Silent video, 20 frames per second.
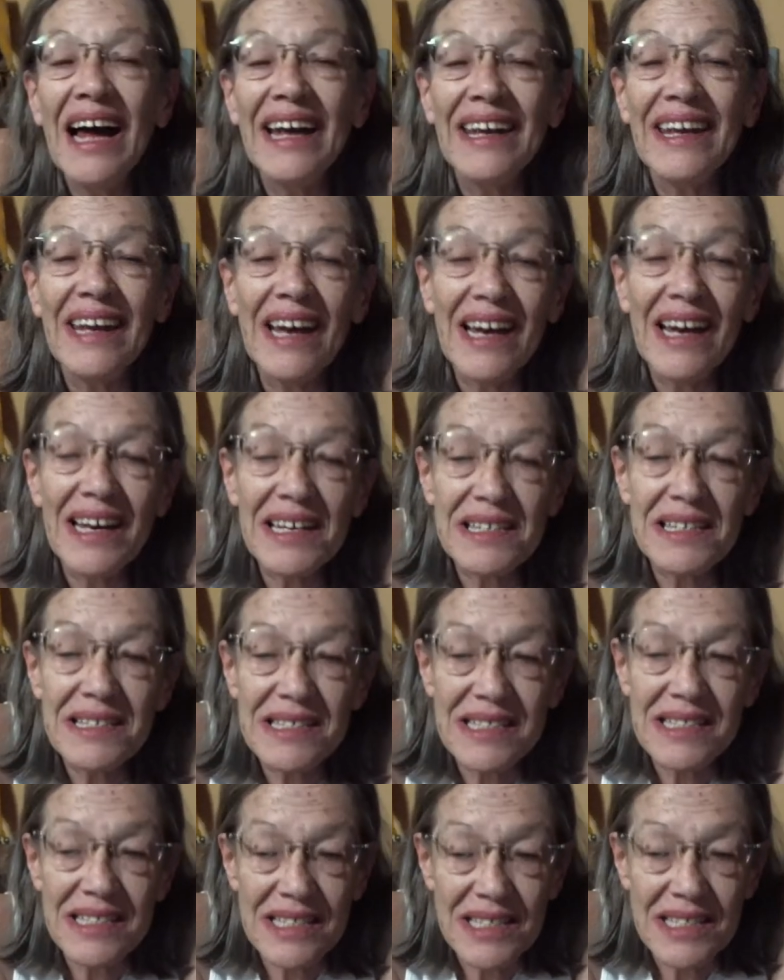
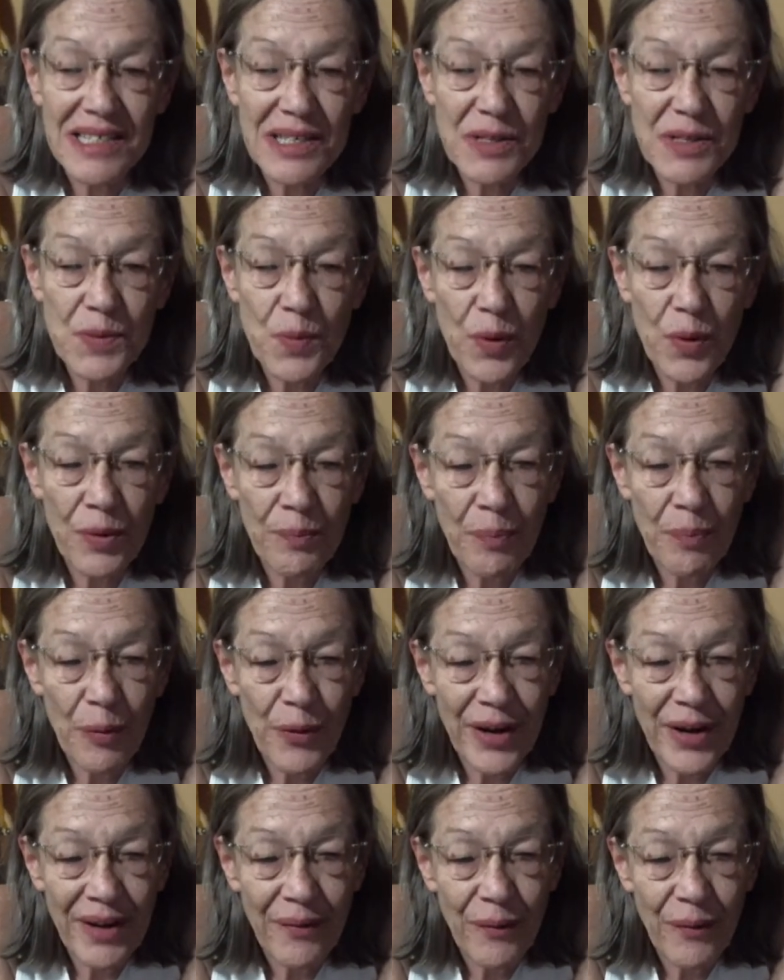Yes, this is one point